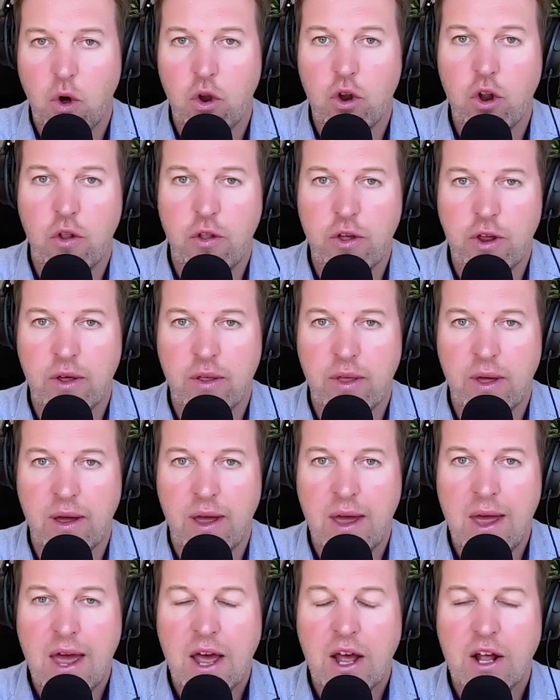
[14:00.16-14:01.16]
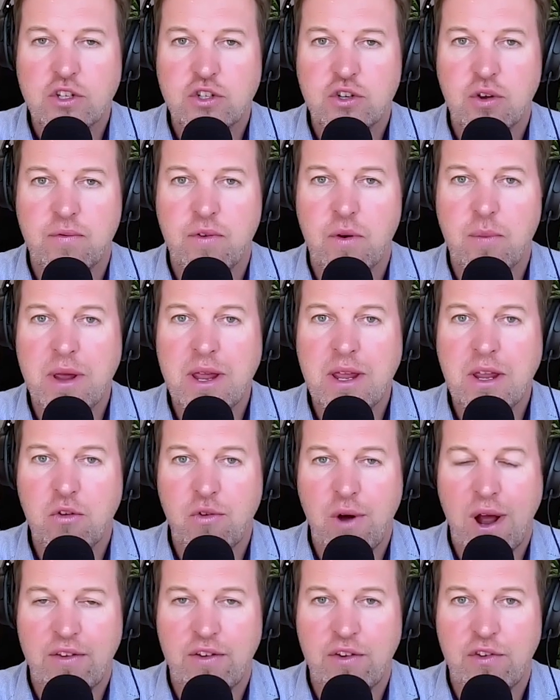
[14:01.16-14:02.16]
one or the other. And so for me,
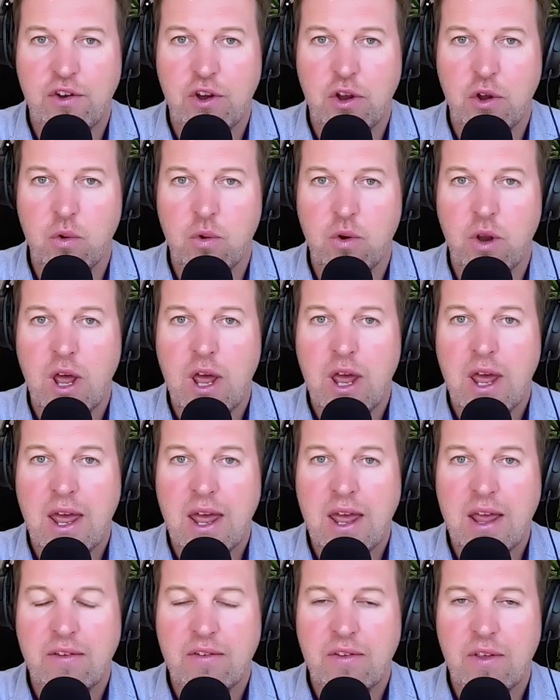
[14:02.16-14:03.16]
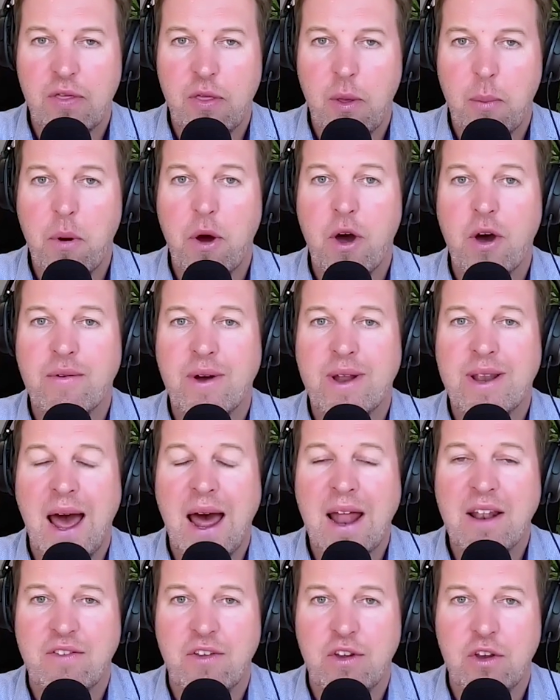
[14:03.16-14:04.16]
gratitude is the perfect
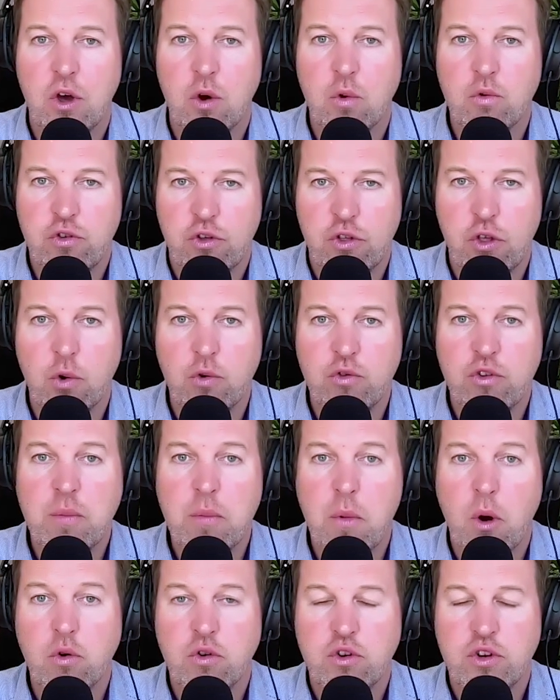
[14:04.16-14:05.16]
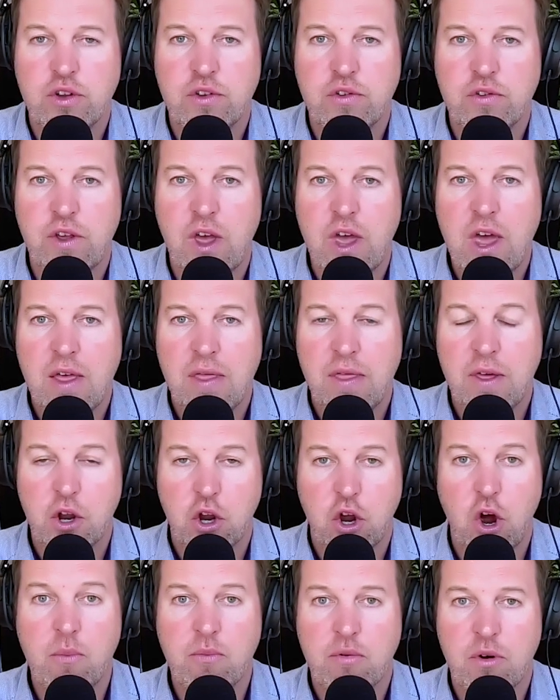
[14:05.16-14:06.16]
antidote to those emotions that
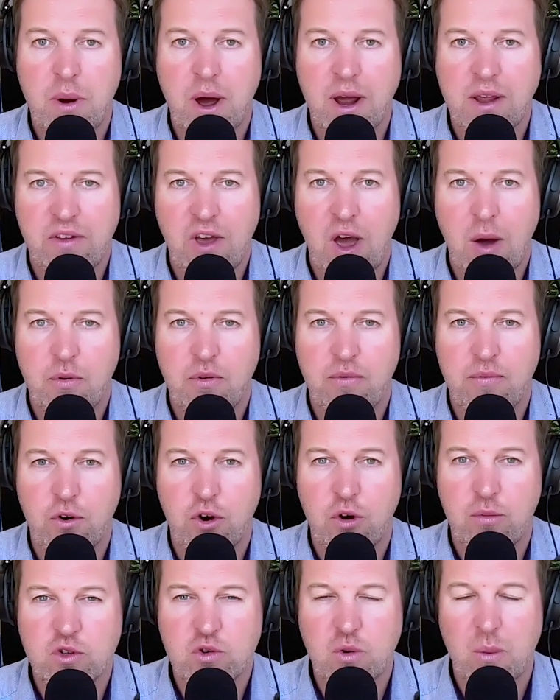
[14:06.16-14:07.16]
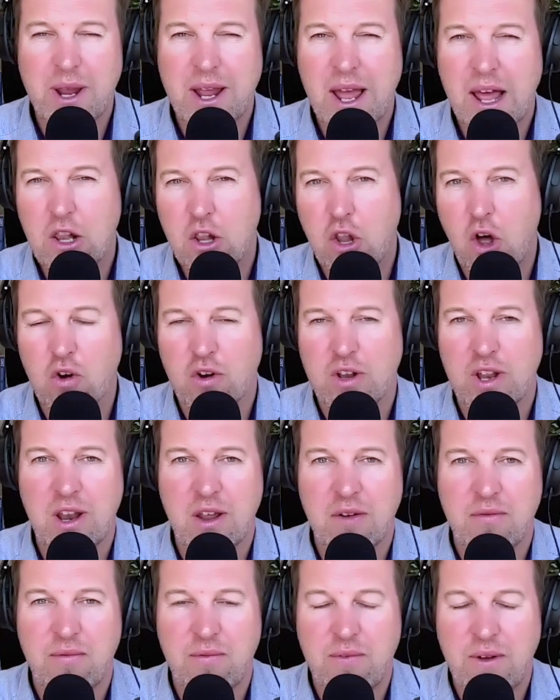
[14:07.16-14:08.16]
compromise our performance. When we get locked in
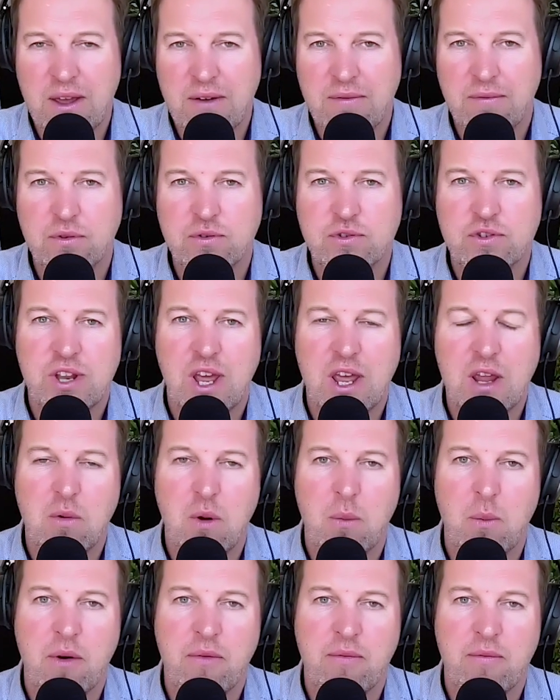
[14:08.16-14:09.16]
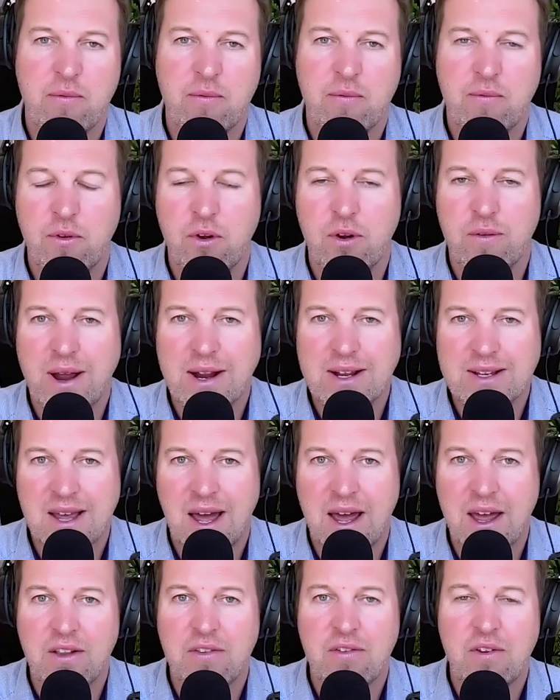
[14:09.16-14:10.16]
a fearful state, when we're full of
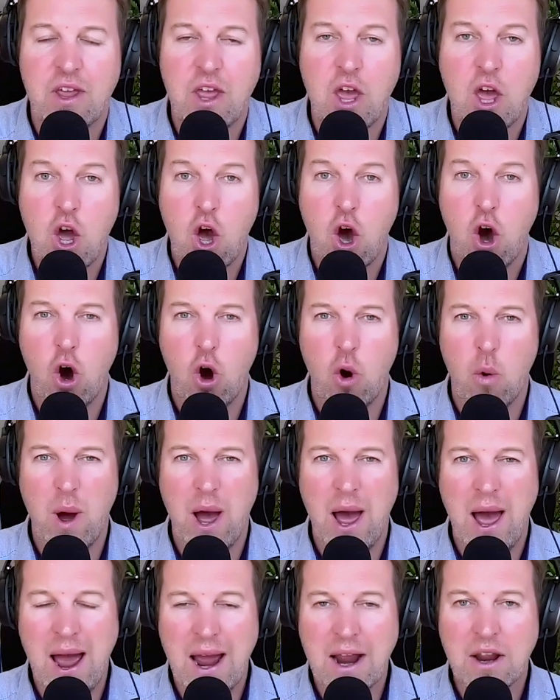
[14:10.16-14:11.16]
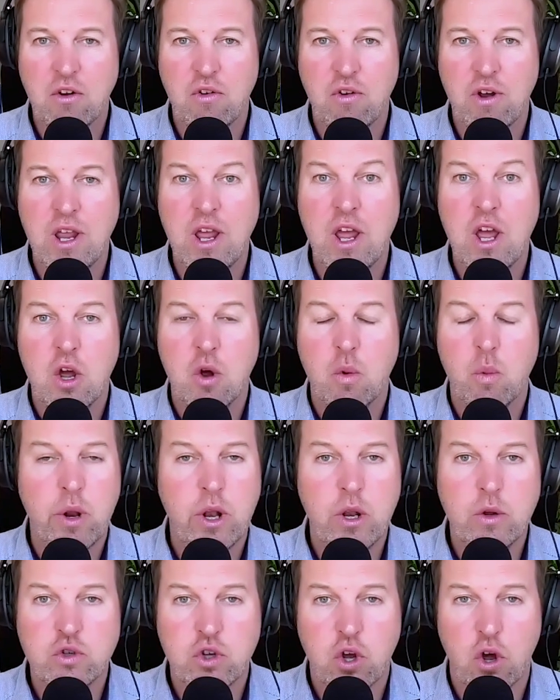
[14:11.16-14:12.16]
anxiety or we're angry, we
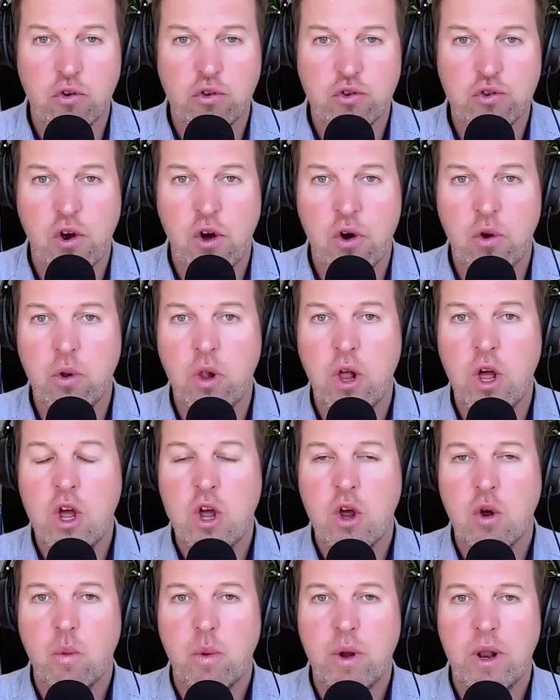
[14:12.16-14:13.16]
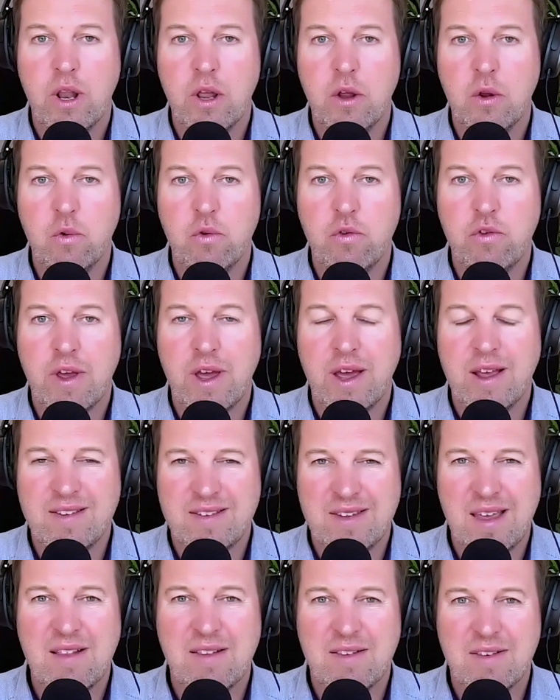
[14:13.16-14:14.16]
lose control, we lose a
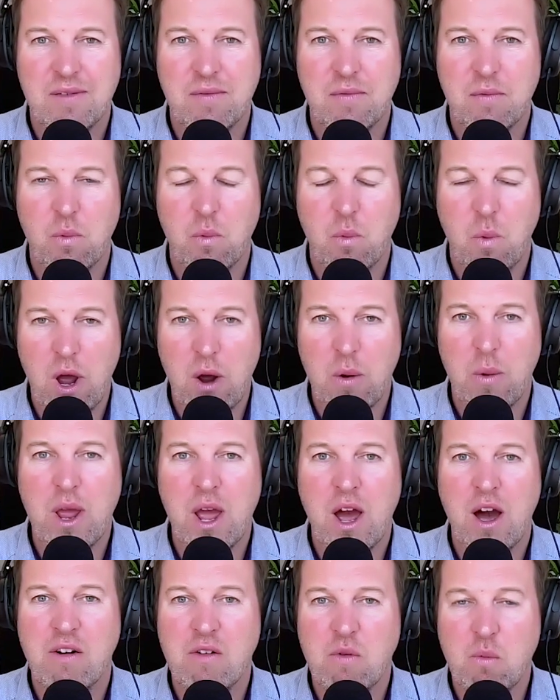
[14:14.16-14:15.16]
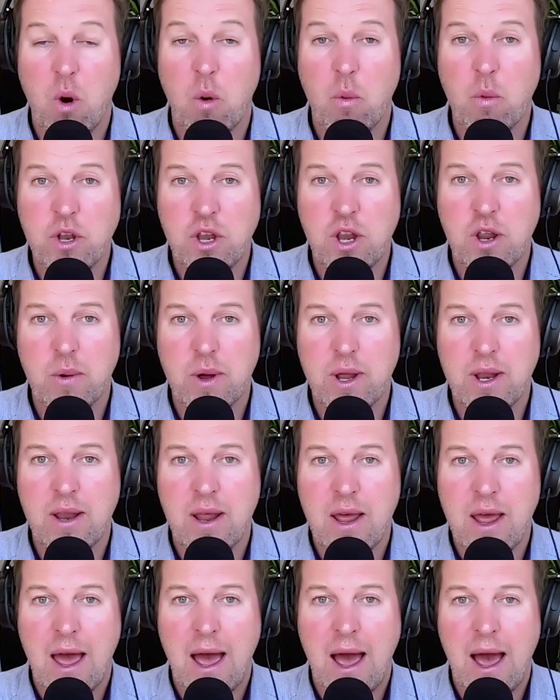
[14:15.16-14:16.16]
sense of where we are and what we're doing,
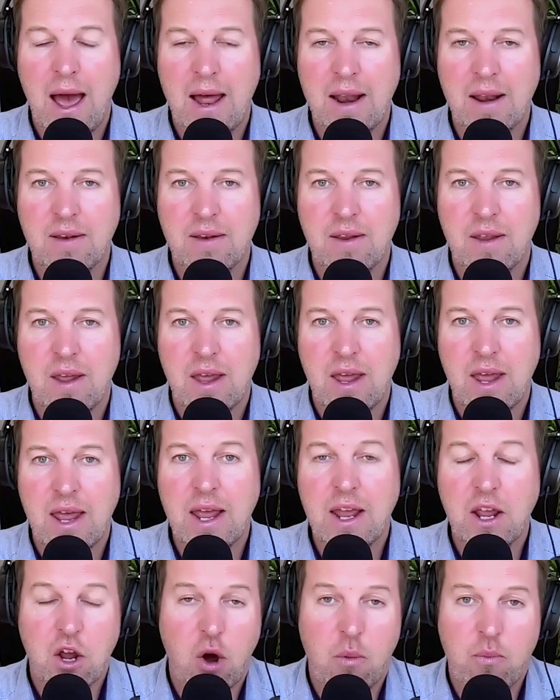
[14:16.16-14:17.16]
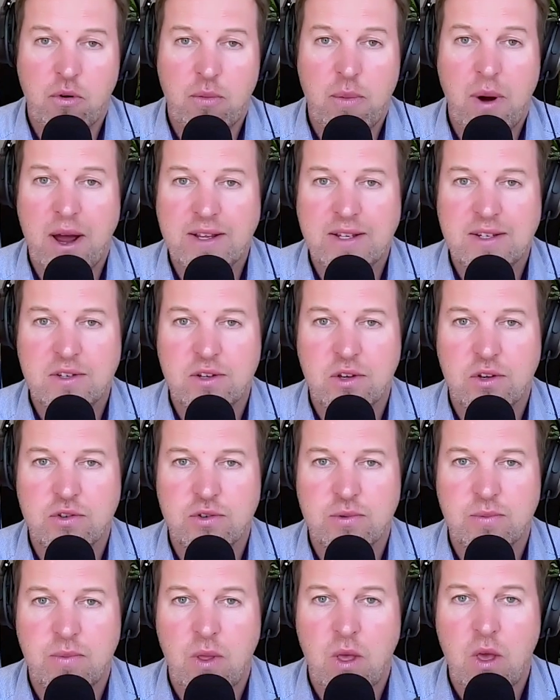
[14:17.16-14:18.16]
and it compromises
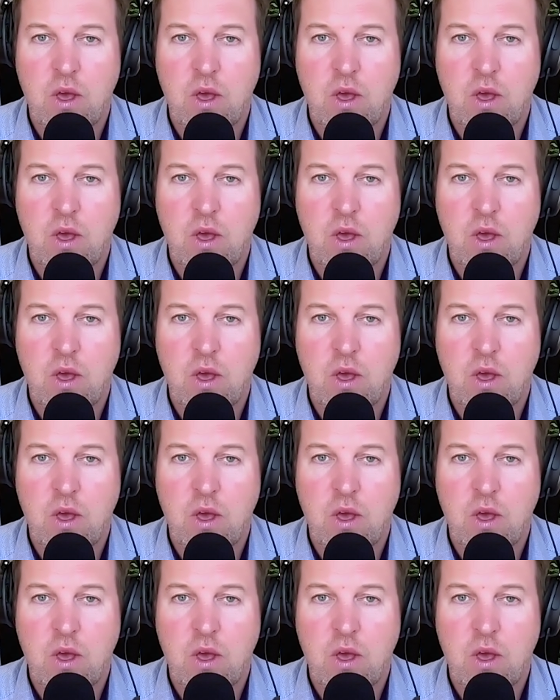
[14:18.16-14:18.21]
us.